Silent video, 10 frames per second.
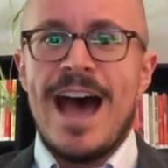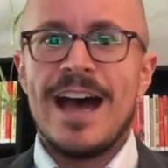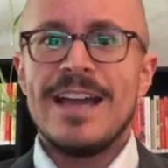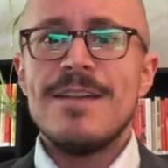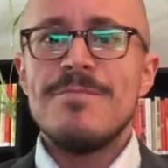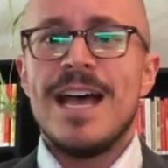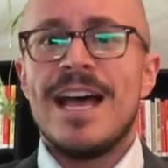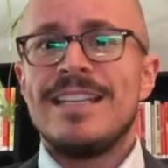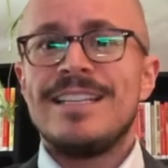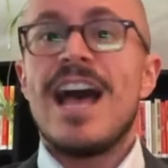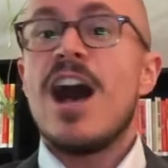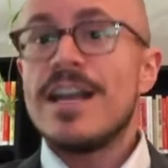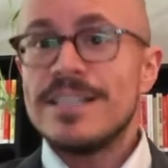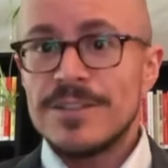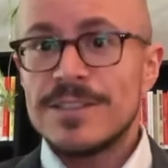I am an
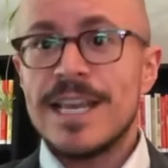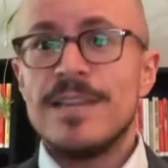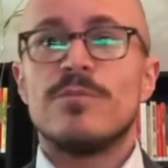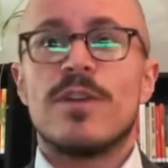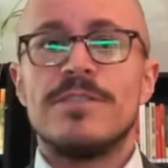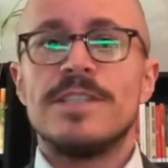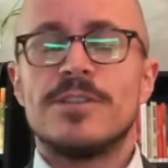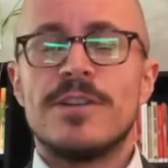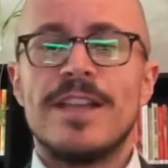associate professor